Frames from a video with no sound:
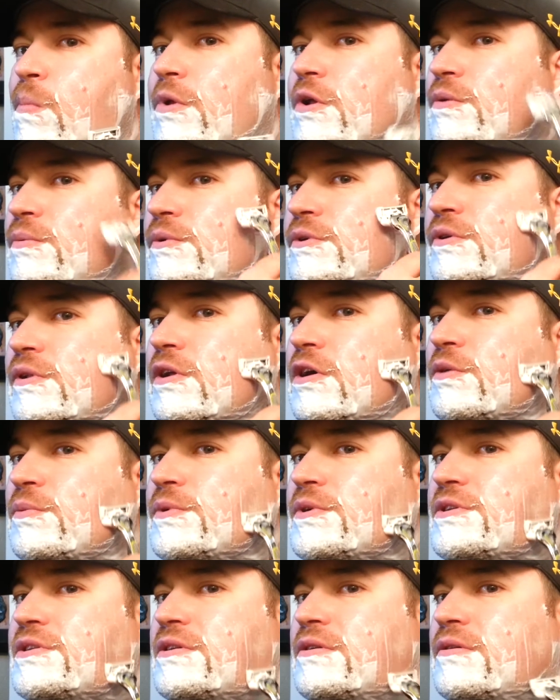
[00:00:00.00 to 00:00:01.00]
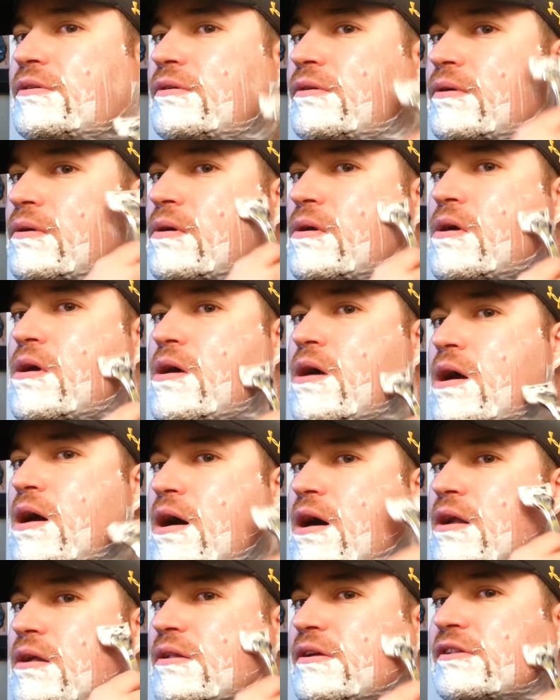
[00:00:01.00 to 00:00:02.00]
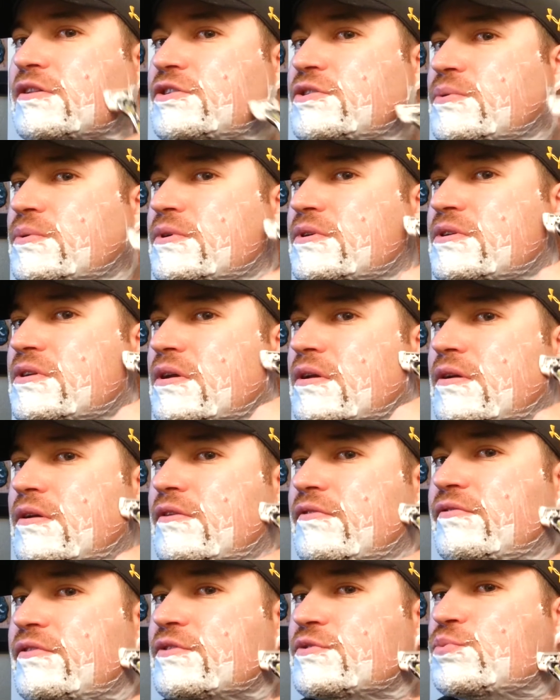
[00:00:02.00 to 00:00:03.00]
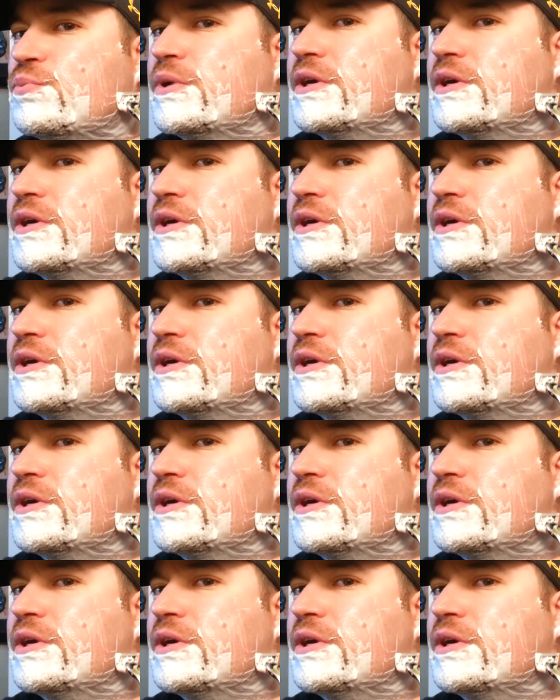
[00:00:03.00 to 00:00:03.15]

No, we'll do long ones. I don't like the shorts. It feels